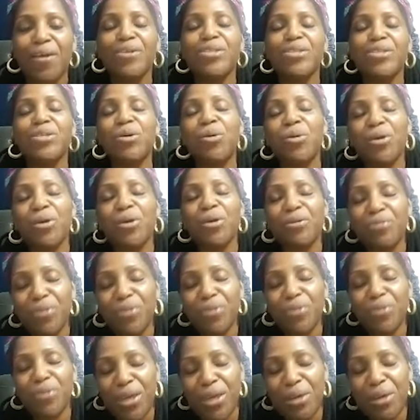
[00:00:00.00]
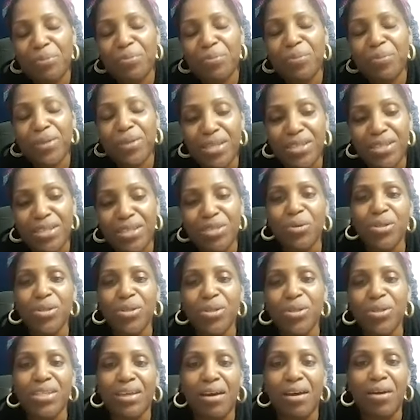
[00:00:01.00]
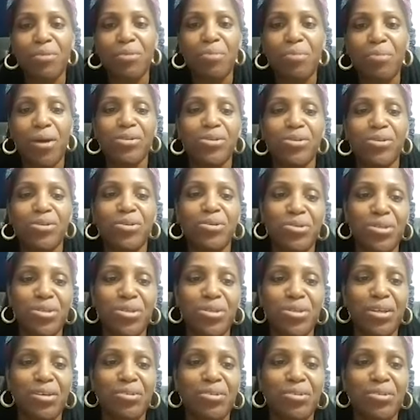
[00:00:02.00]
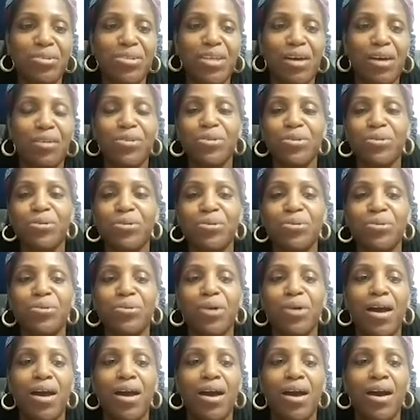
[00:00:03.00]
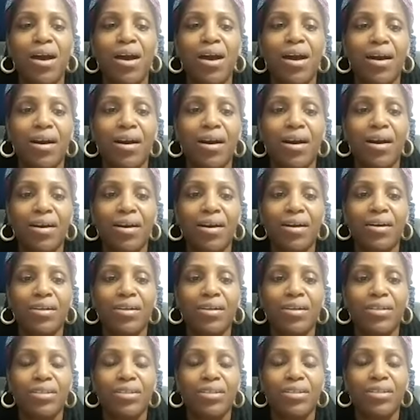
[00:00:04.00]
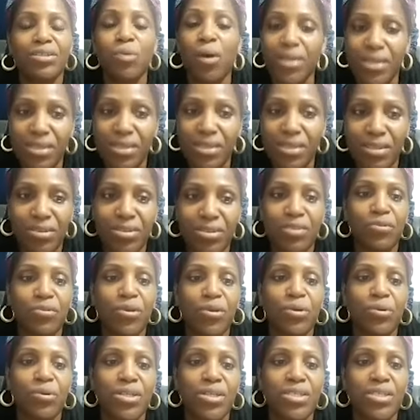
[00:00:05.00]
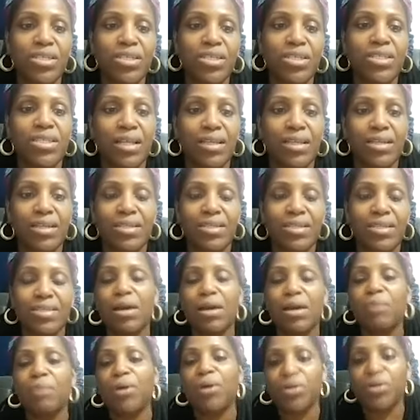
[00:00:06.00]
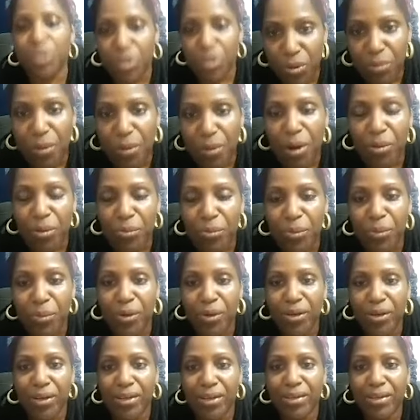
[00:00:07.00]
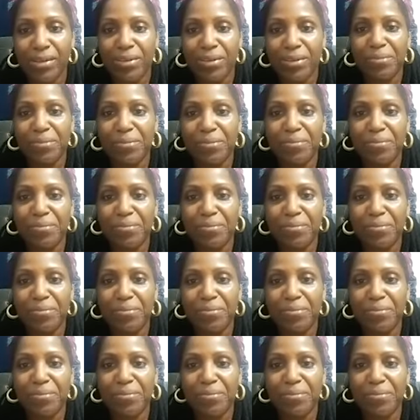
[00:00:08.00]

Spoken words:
So if you can please do us the honor by introducing yourself to our listeners and viewers and tell us about your remarkable work.